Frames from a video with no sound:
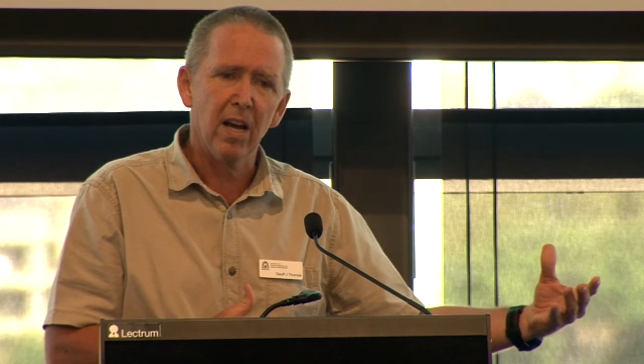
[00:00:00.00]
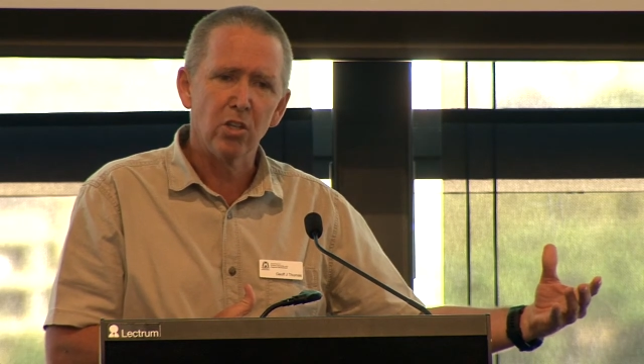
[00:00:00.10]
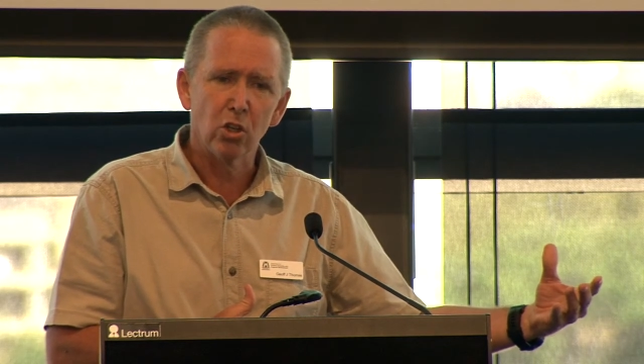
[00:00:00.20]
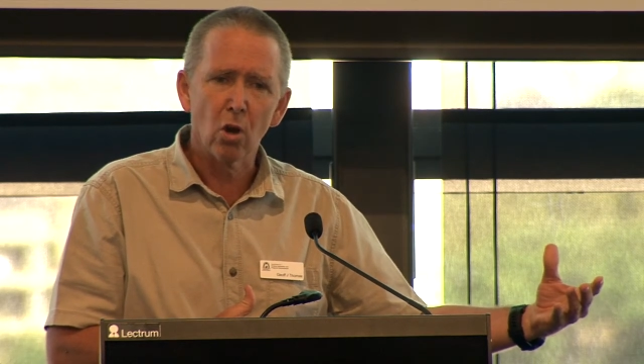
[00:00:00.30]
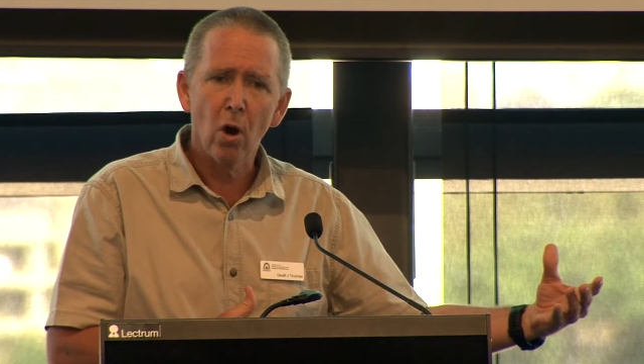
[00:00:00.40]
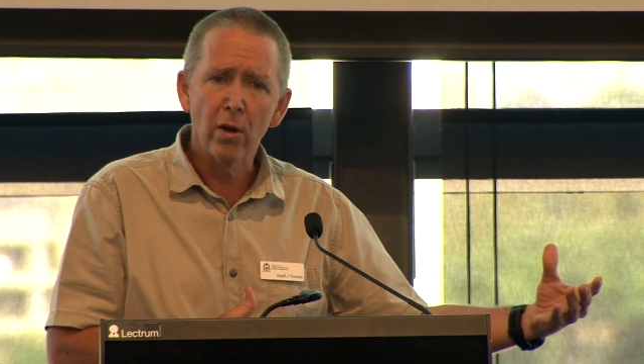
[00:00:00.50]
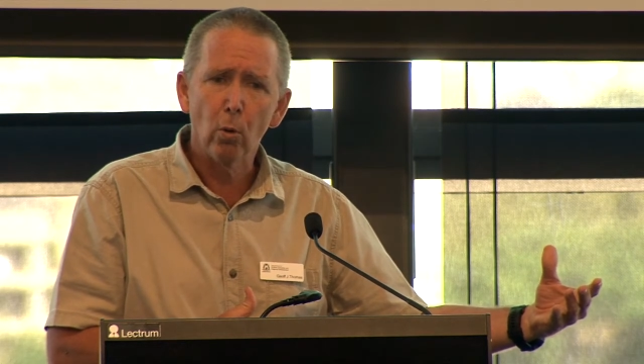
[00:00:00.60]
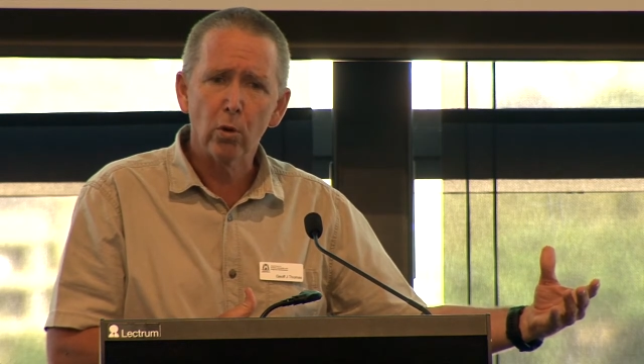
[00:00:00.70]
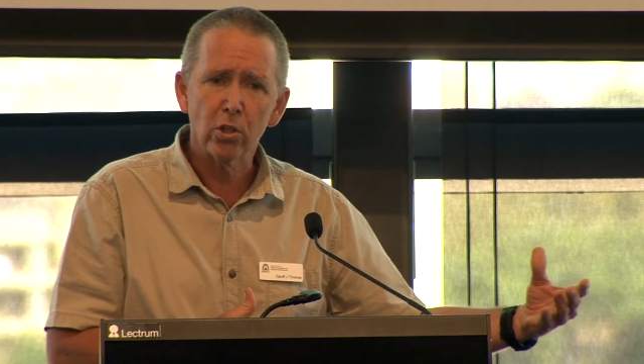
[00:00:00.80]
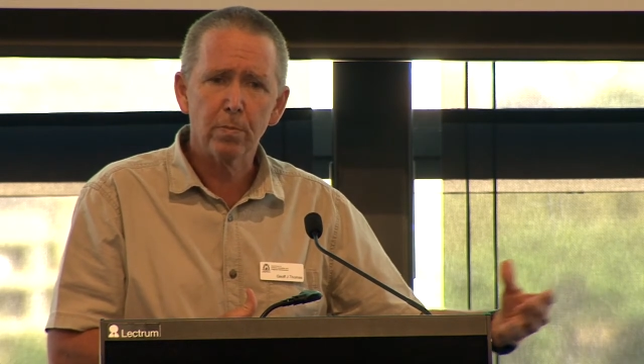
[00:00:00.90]

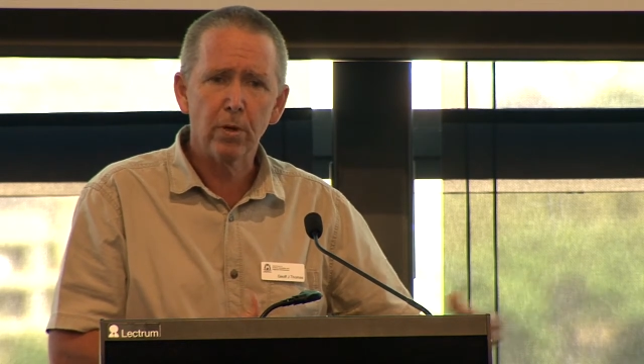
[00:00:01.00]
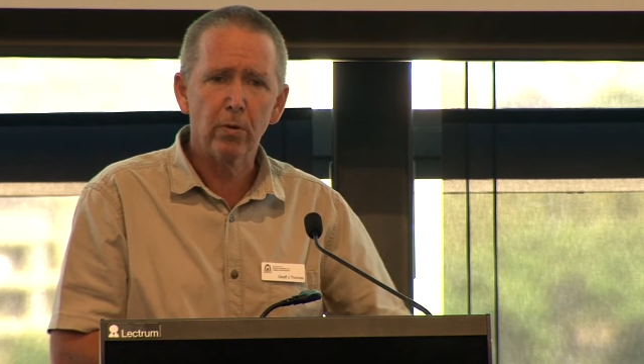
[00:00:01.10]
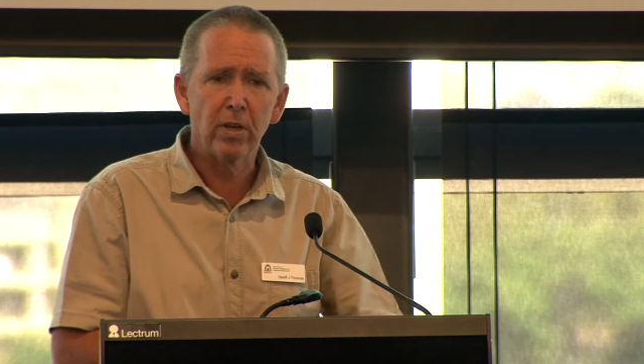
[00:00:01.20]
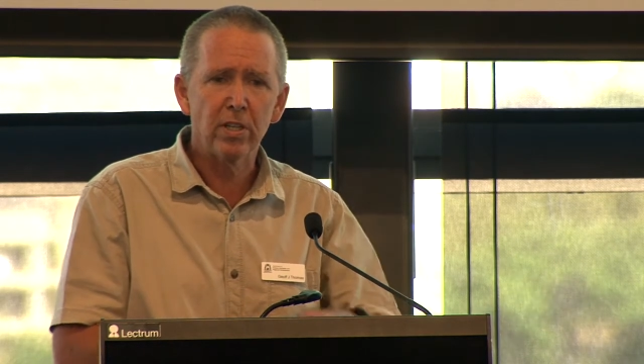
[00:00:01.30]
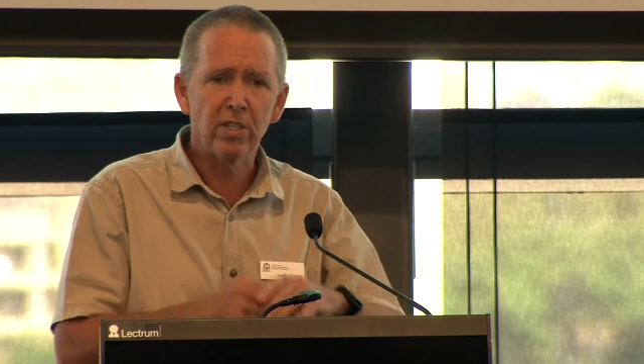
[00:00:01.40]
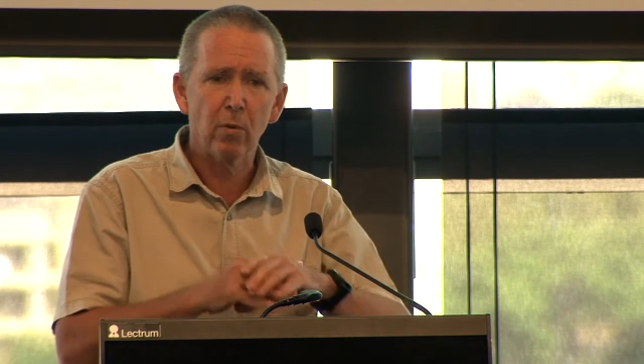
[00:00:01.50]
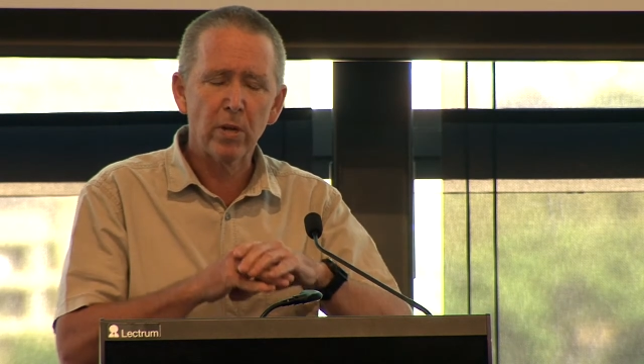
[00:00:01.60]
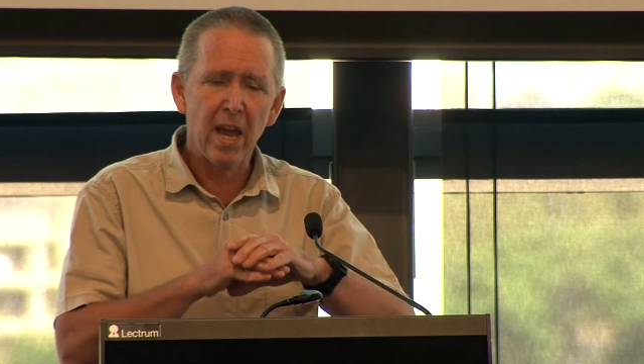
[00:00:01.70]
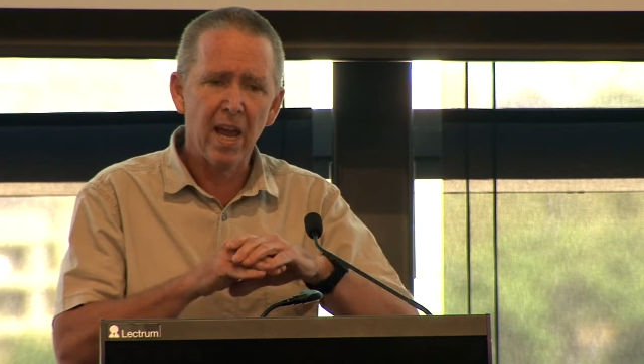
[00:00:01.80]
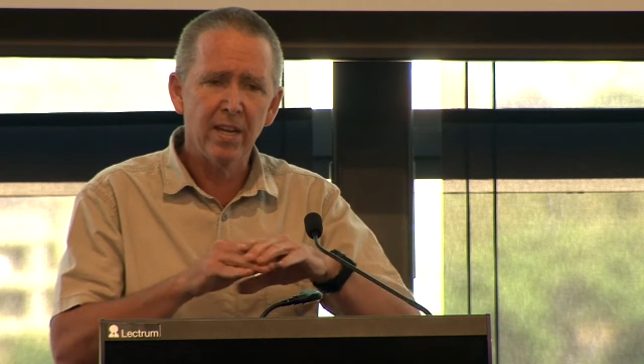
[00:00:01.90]
July-August period, is that we
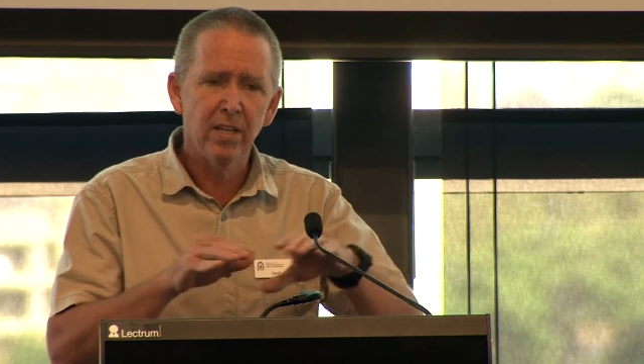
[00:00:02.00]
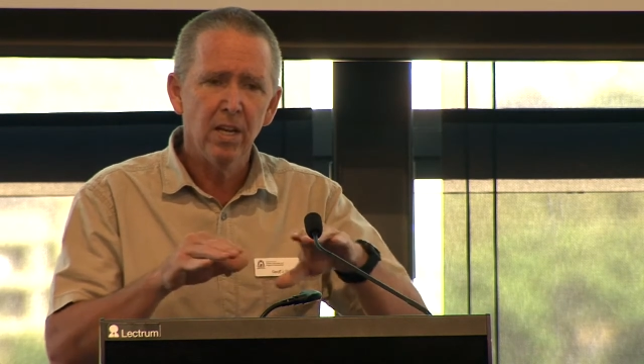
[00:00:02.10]
had